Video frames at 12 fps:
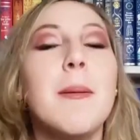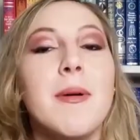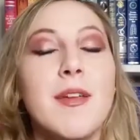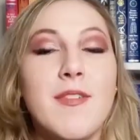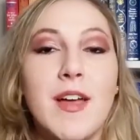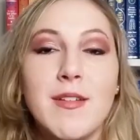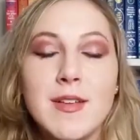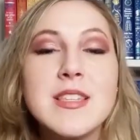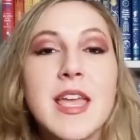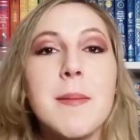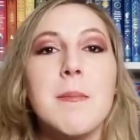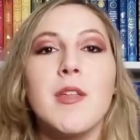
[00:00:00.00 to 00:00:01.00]
But it follows
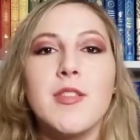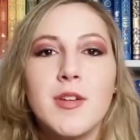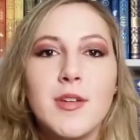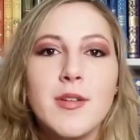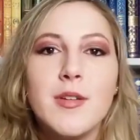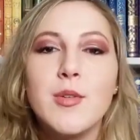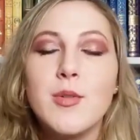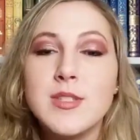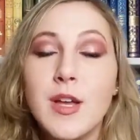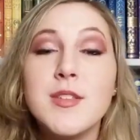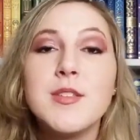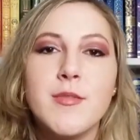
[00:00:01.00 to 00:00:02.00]
a mother who is
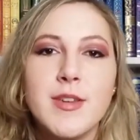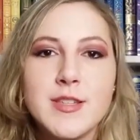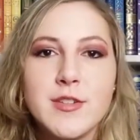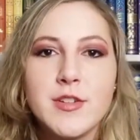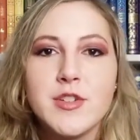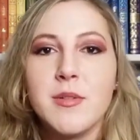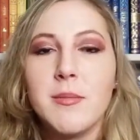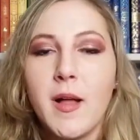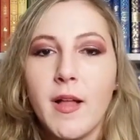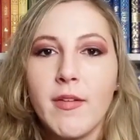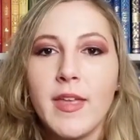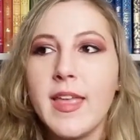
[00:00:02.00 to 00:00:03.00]
also a researcher,
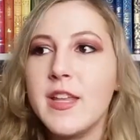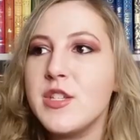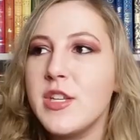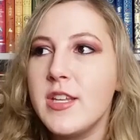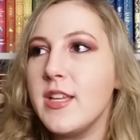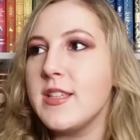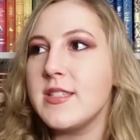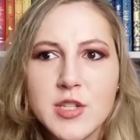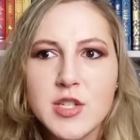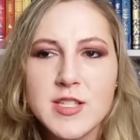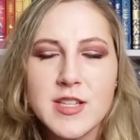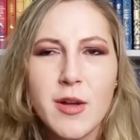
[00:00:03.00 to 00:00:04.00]
Molly, and
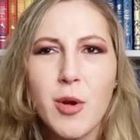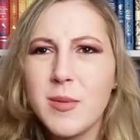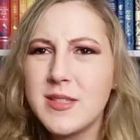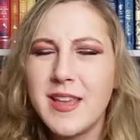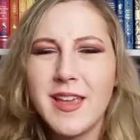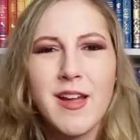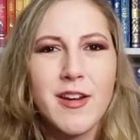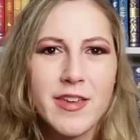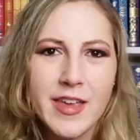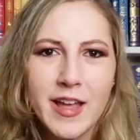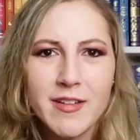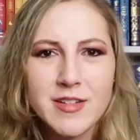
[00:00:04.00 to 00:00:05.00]
she's an almost like
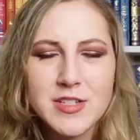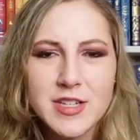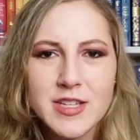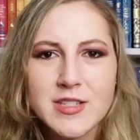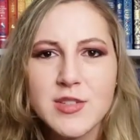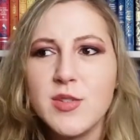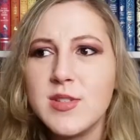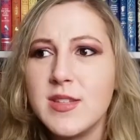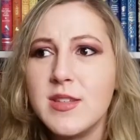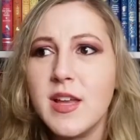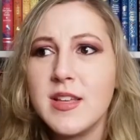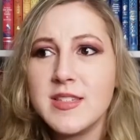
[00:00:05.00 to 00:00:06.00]
archaeologist who
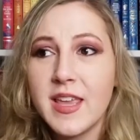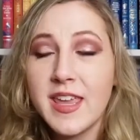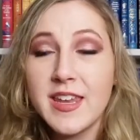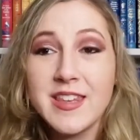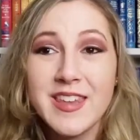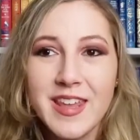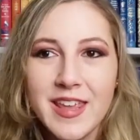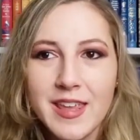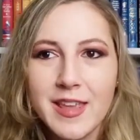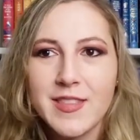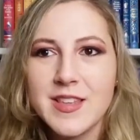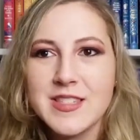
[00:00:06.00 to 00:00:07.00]
does a
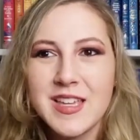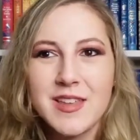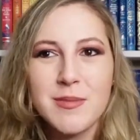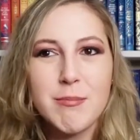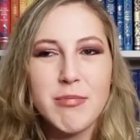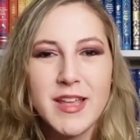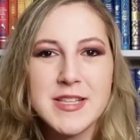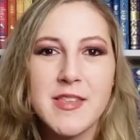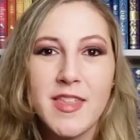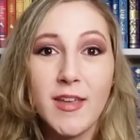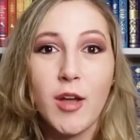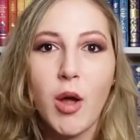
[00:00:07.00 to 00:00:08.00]
dig in this like place that
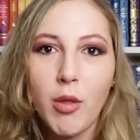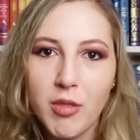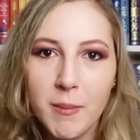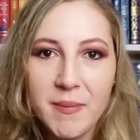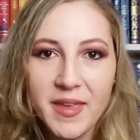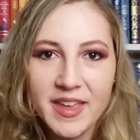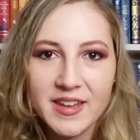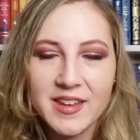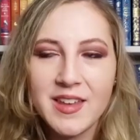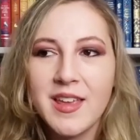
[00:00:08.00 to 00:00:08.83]
they call the pit.